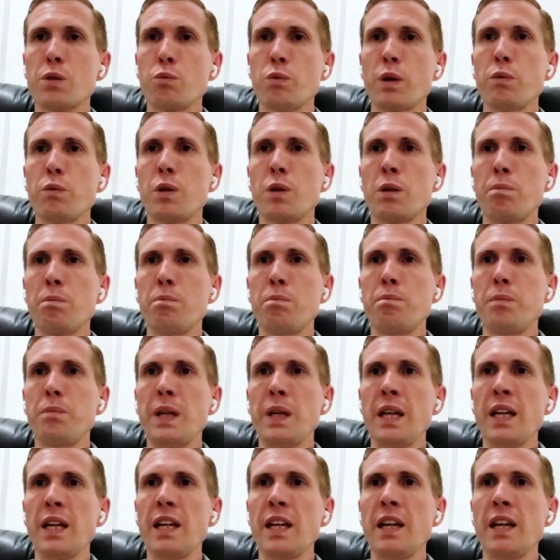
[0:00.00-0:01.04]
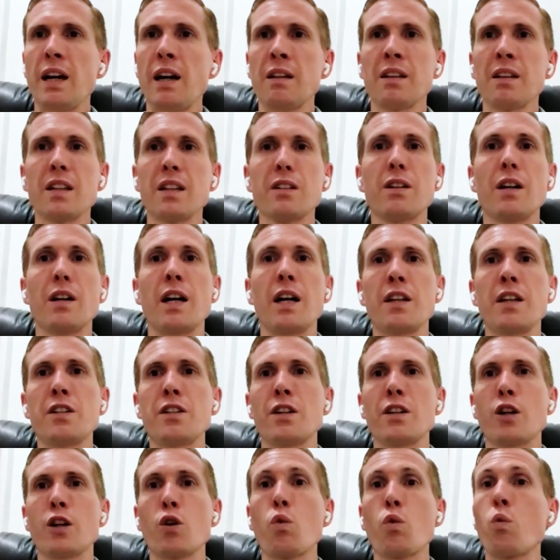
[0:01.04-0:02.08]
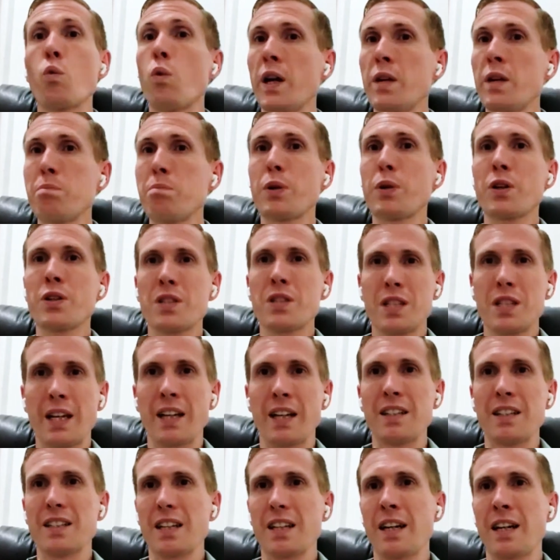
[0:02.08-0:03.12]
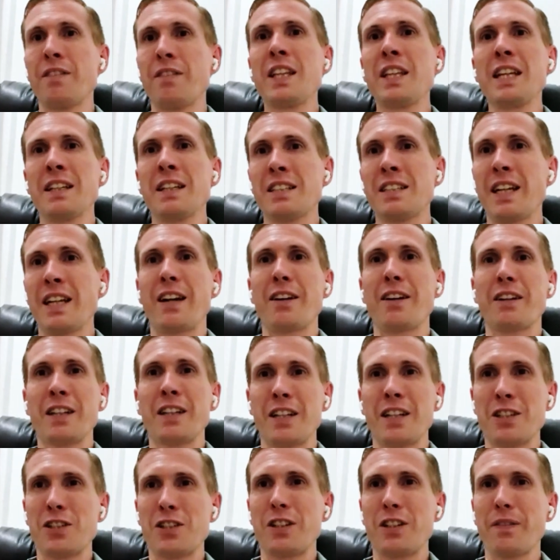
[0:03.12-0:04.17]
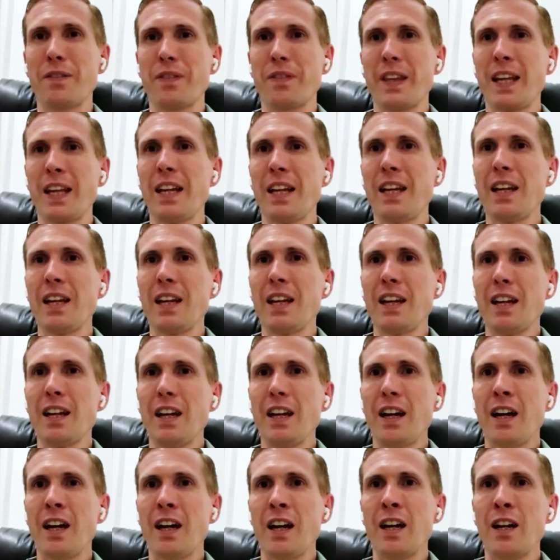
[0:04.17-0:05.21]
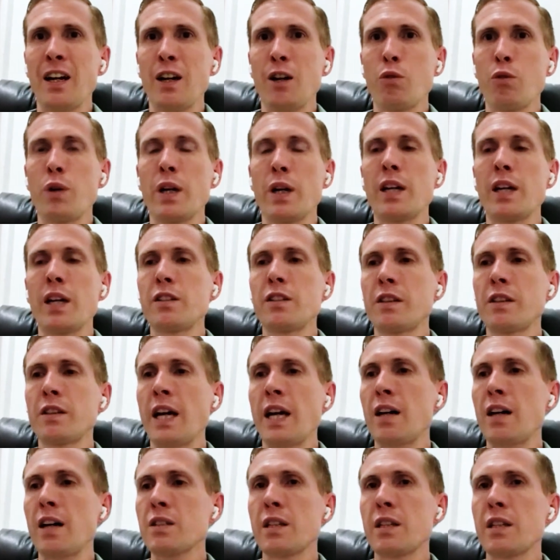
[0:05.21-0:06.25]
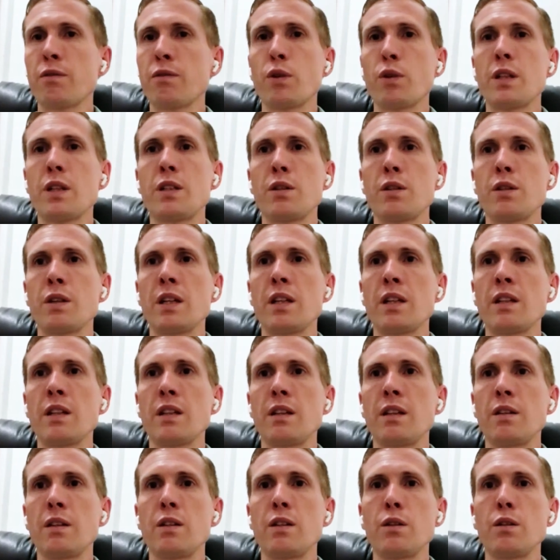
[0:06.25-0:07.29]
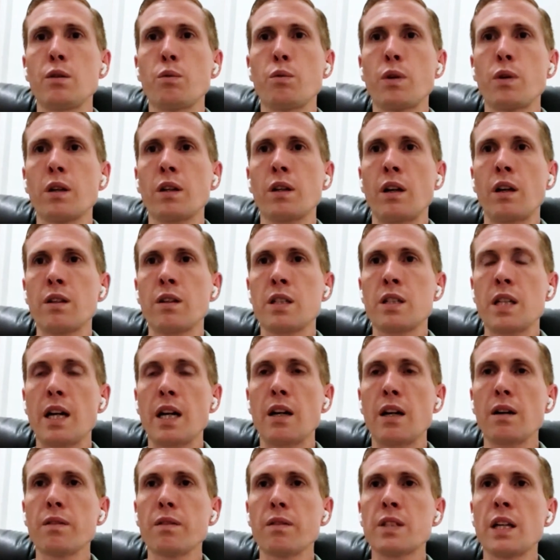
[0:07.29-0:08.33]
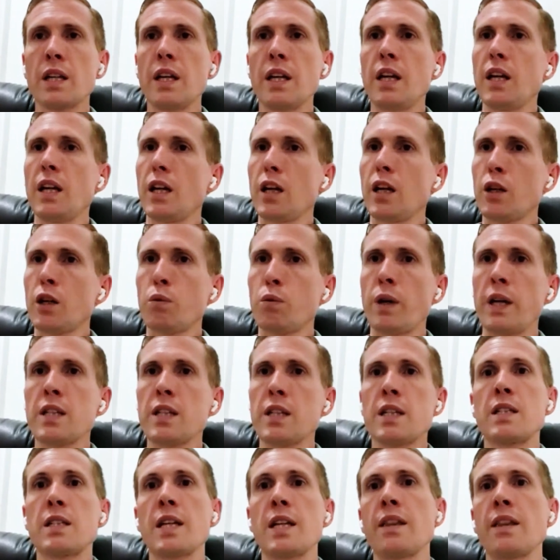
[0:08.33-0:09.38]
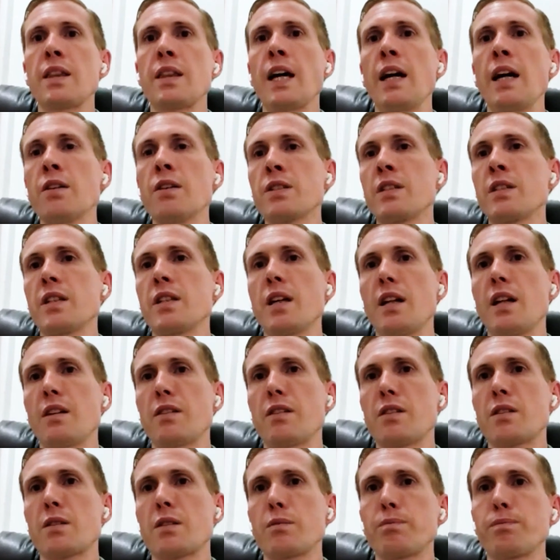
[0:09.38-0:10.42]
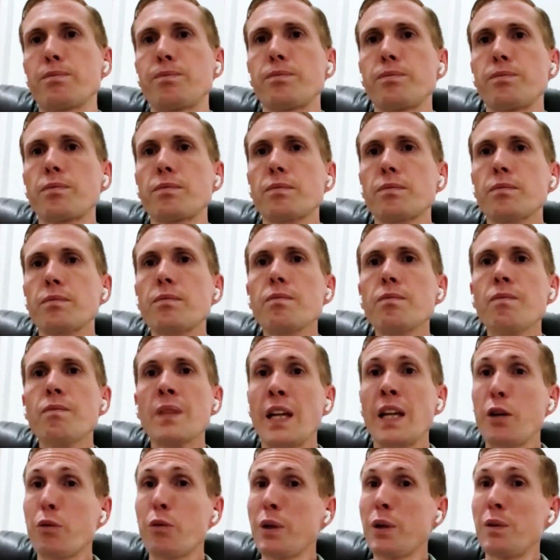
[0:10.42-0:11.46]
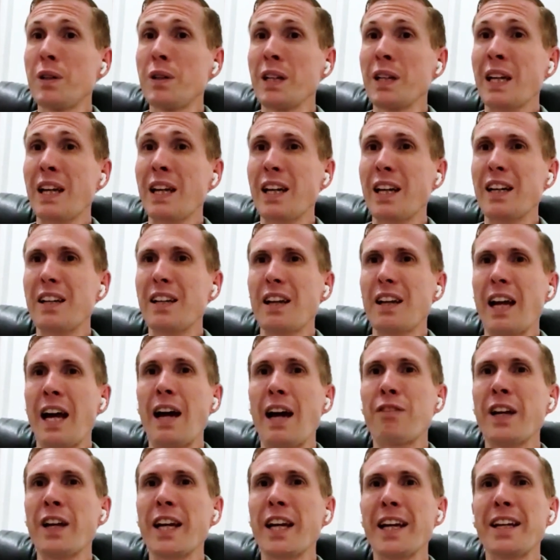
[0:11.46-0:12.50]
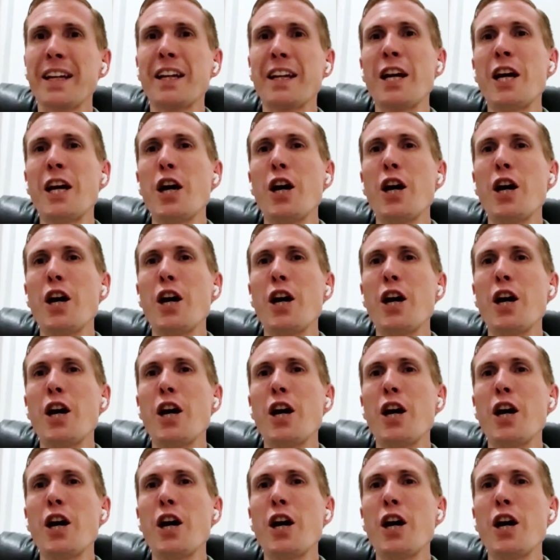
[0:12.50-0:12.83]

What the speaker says: we will be a little under 1% of the entire country. 100,000, if we do the work ourselves, equates to $10,000. And we will have hit